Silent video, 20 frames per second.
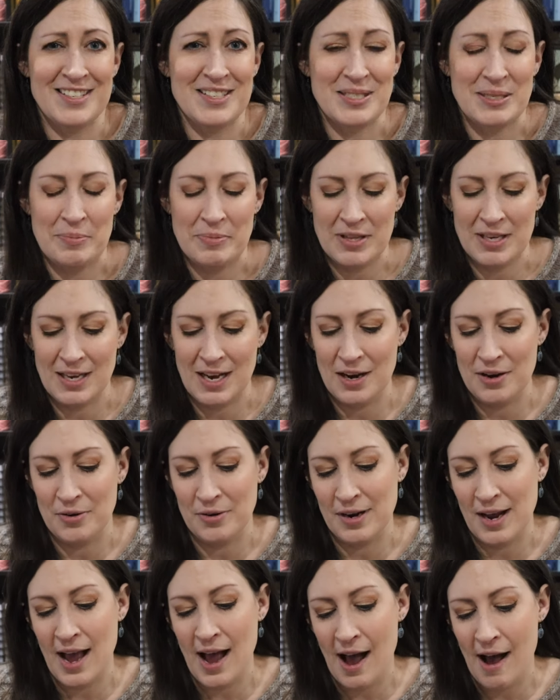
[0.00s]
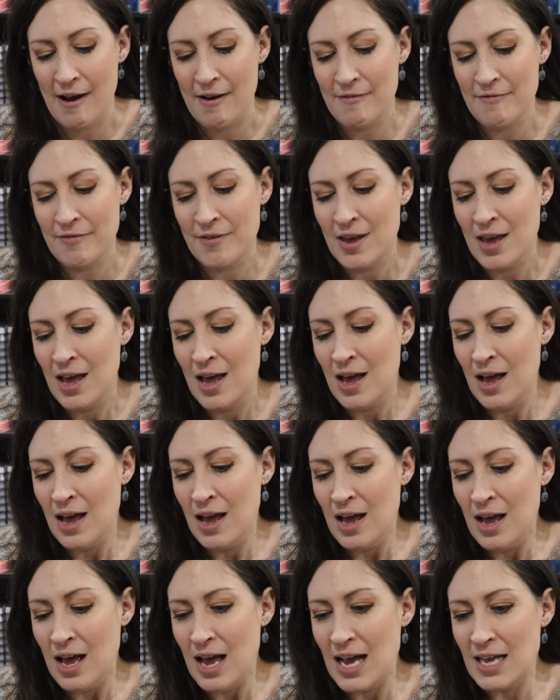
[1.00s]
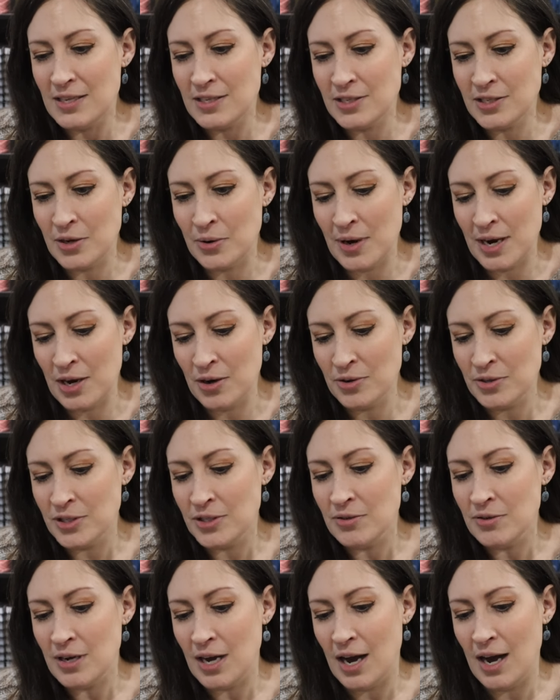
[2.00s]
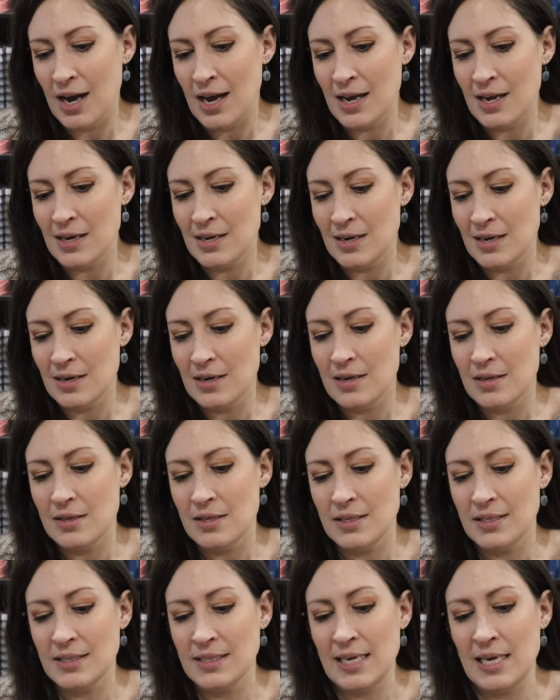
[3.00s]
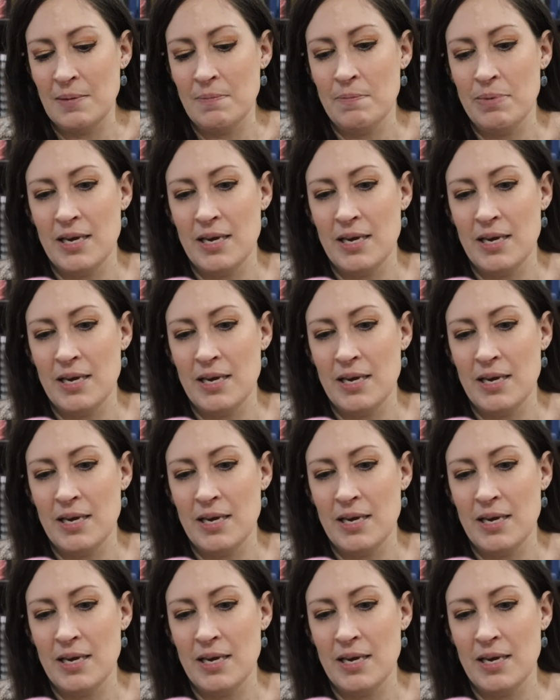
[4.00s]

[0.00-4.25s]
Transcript: just something I don't have. And so I also got the same